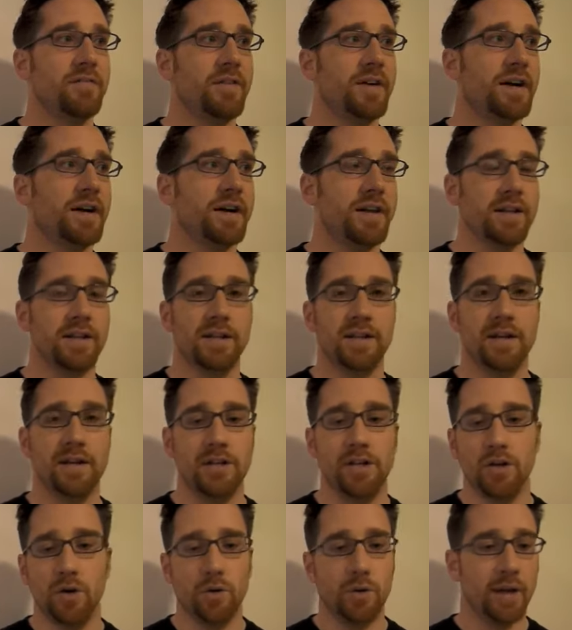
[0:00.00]

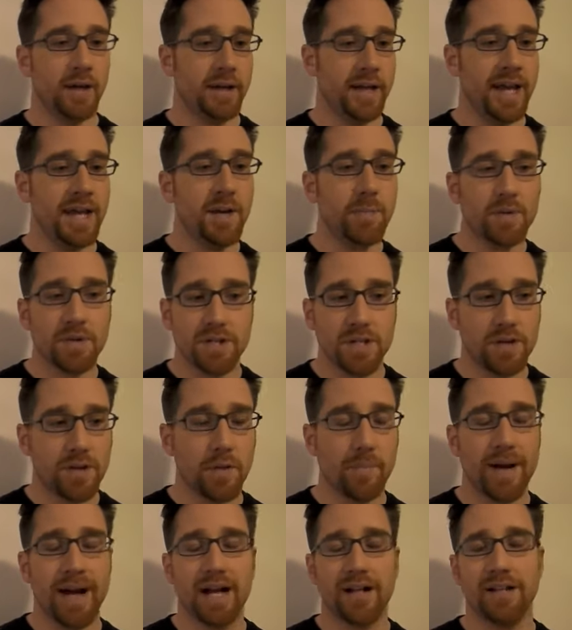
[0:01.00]
80% of the
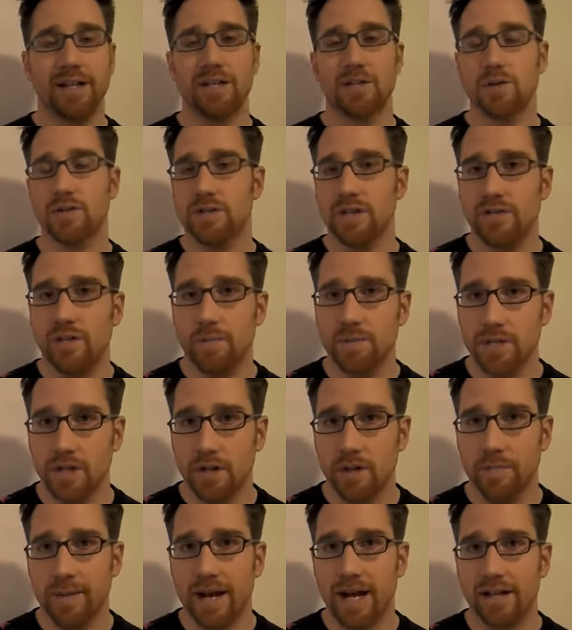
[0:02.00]
backlinks or 70% of
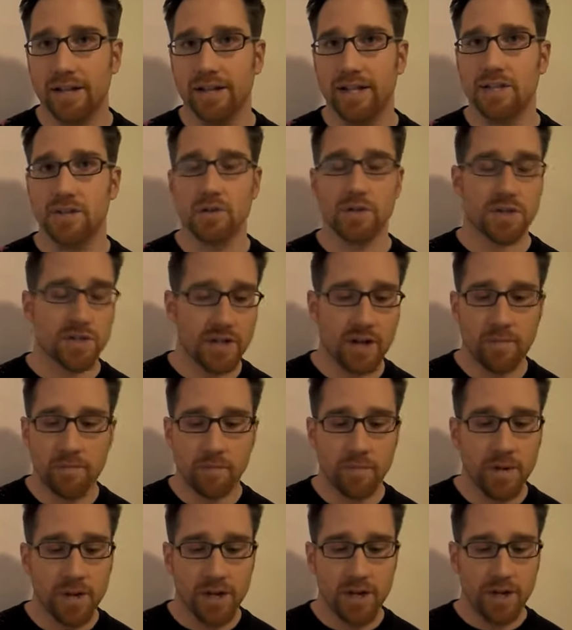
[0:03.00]
the backlinks are
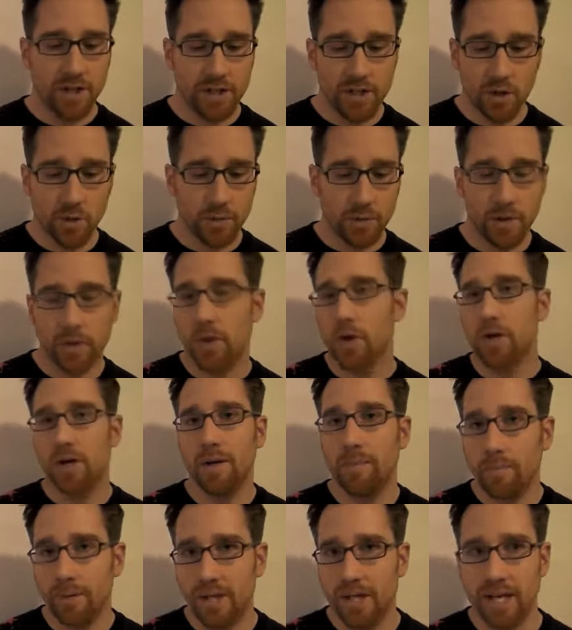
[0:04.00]
some, their
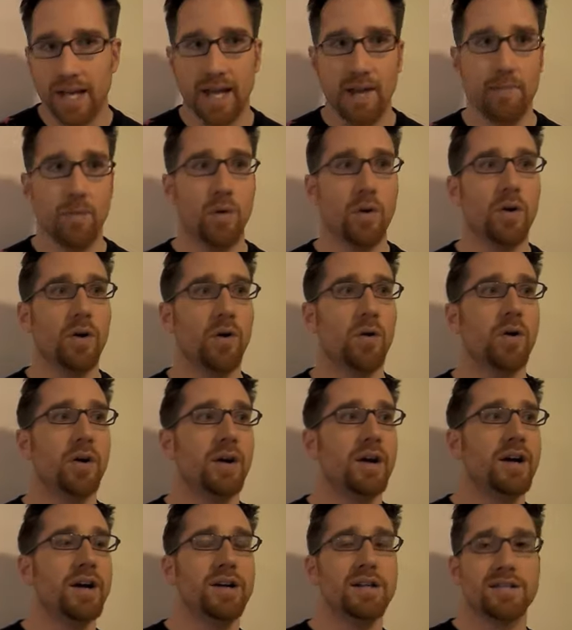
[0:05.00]
company name
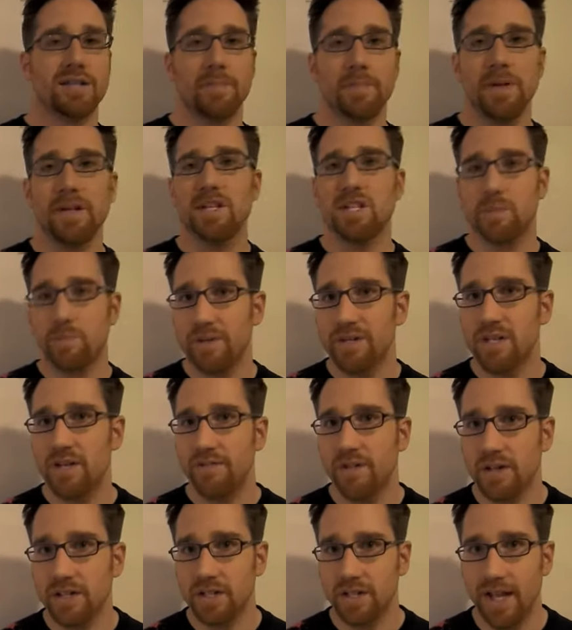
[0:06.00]
or something
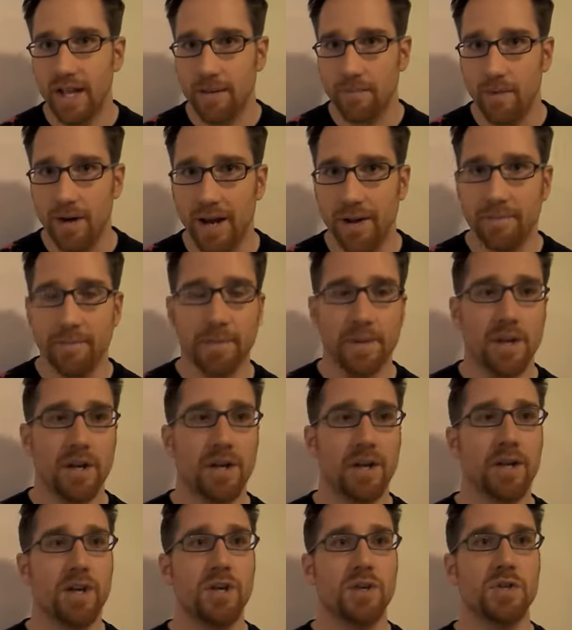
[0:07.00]
specific to them, right?
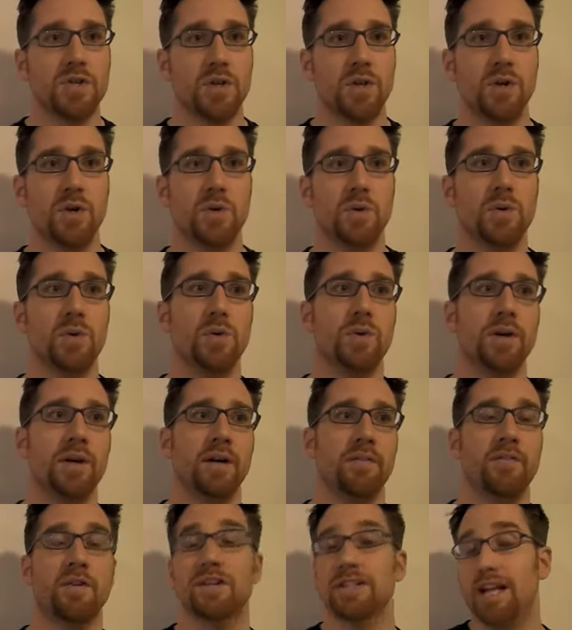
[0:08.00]

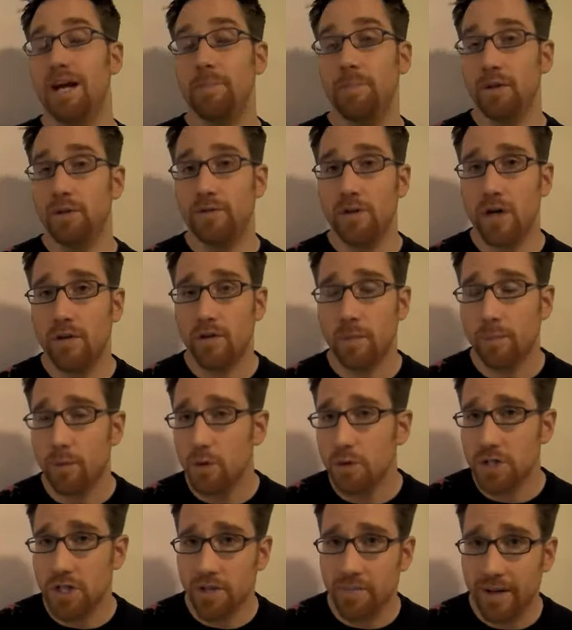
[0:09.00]
So, for example, if you have a
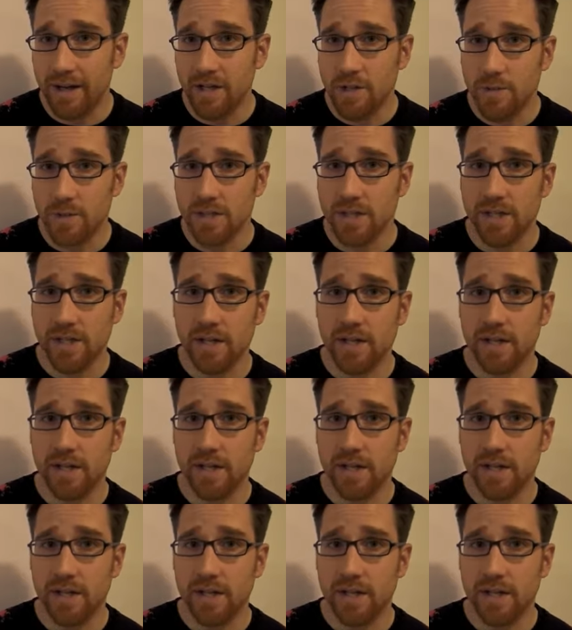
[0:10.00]
project management